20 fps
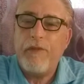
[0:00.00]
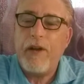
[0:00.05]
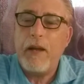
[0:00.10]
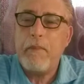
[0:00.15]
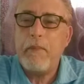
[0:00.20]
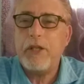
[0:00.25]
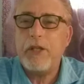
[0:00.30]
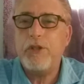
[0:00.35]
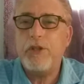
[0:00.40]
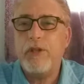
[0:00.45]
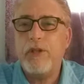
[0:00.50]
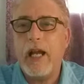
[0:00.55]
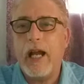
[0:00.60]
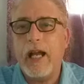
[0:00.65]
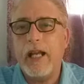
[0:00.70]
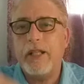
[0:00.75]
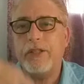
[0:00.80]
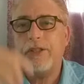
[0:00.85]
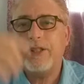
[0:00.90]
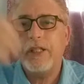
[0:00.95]
If I miss
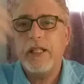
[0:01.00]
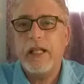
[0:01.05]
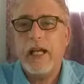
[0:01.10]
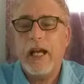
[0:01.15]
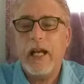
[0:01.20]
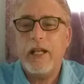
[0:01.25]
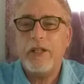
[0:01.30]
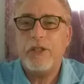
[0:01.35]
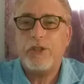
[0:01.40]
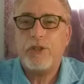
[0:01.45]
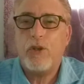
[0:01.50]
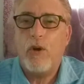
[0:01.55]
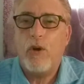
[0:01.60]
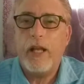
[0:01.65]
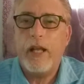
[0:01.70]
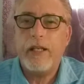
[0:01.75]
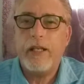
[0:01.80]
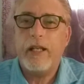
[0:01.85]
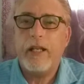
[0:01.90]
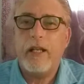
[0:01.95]
you guys, I'll just
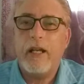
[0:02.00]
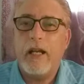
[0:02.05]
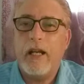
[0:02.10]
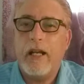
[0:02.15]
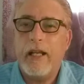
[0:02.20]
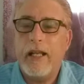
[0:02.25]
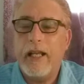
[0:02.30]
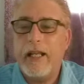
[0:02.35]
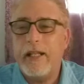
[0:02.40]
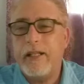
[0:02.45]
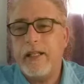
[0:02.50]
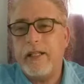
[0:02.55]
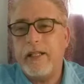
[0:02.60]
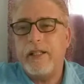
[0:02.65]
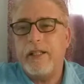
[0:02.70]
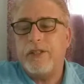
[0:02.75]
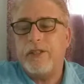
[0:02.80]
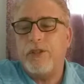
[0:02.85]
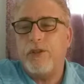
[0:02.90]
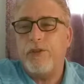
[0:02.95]
go ahead and end
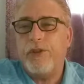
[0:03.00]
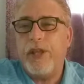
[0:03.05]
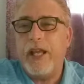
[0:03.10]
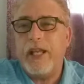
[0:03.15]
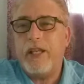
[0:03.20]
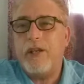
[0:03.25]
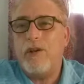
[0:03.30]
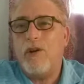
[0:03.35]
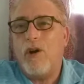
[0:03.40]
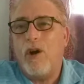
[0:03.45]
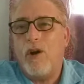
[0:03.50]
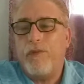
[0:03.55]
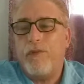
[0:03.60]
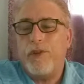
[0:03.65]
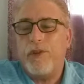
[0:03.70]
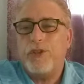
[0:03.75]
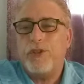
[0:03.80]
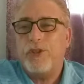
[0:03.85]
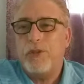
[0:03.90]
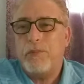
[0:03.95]
it. So thank you all
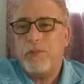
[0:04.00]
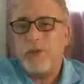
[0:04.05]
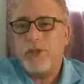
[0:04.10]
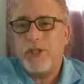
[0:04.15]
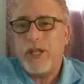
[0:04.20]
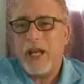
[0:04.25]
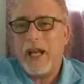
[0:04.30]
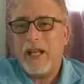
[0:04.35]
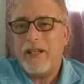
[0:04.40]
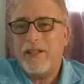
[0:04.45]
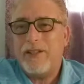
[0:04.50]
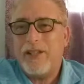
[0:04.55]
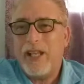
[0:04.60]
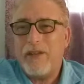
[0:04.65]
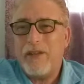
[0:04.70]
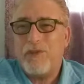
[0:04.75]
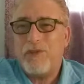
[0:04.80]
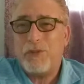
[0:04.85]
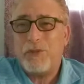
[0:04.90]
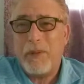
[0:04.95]
for the super chat, and
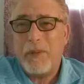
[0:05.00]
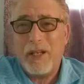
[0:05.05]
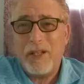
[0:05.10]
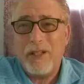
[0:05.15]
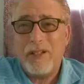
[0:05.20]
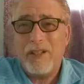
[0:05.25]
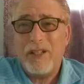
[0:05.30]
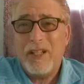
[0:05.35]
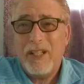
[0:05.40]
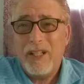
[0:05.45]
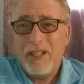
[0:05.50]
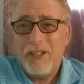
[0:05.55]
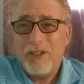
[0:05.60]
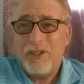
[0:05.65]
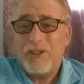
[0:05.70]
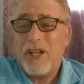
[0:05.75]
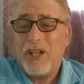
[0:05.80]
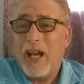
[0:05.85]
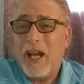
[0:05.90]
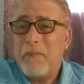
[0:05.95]
thank you for spending
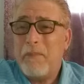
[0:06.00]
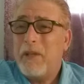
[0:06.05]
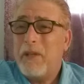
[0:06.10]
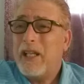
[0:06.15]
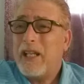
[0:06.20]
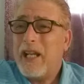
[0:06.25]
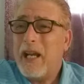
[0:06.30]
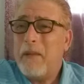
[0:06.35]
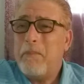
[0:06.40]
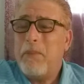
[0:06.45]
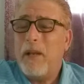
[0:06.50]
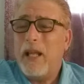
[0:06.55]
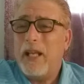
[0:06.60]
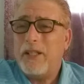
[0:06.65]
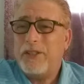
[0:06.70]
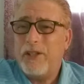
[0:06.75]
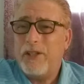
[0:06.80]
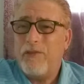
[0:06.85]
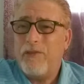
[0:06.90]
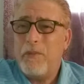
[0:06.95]
your time. God
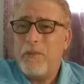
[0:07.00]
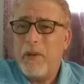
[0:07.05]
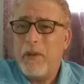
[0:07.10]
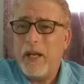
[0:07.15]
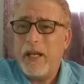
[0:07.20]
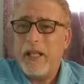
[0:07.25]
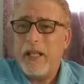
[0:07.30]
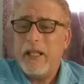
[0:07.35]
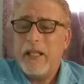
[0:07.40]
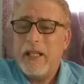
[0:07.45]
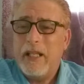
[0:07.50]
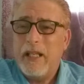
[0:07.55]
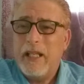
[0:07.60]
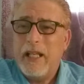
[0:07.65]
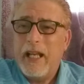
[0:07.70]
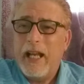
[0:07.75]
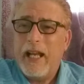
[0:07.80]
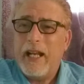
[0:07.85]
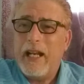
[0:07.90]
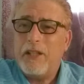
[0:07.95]
bless everybody.
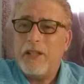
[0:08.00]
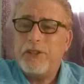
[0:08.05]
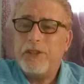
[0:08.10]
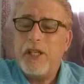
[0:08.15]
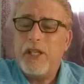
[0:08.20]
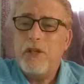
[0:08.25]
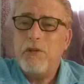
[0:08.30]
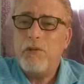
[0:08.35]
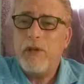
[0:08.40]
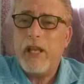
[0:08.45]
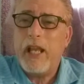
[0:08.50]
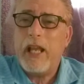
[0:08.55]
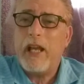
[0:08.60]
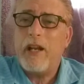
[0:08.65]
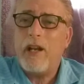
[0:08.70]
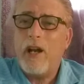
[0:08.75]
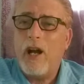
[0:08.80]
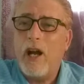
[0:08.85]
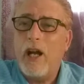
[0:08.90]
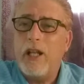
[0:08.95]
And I'll see you
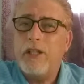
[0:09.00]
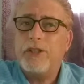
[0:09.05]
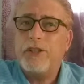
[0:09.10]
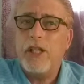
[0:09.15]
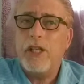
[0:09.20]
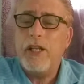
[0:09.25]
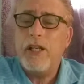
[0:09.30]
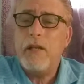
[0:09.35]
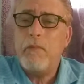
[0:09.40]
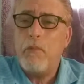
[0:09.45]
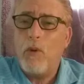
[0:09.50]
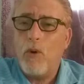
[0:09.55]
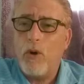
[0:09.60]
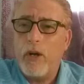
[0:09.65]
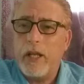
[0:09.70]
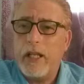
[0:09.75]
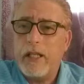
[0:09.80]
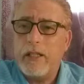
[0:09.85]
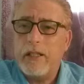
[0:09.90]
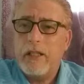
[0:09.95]
again on Sunday
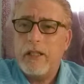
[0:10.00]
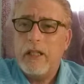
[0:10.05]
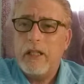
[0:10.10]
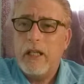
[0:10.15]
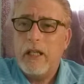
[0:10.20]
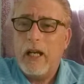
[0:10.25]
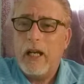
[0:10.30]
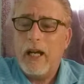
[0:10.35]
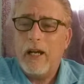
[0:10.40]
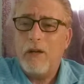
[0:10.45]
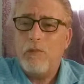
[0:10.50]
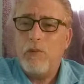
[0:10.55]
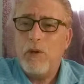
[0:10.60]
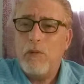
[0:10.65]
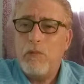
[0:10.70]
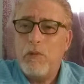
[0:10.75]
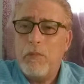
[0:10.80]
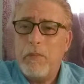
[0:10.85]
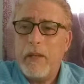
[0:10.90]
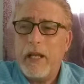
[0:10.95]
morning. We
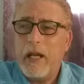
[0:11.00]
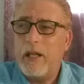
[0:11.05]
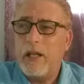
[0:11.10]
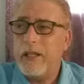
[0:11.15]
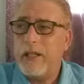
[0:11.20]
will be on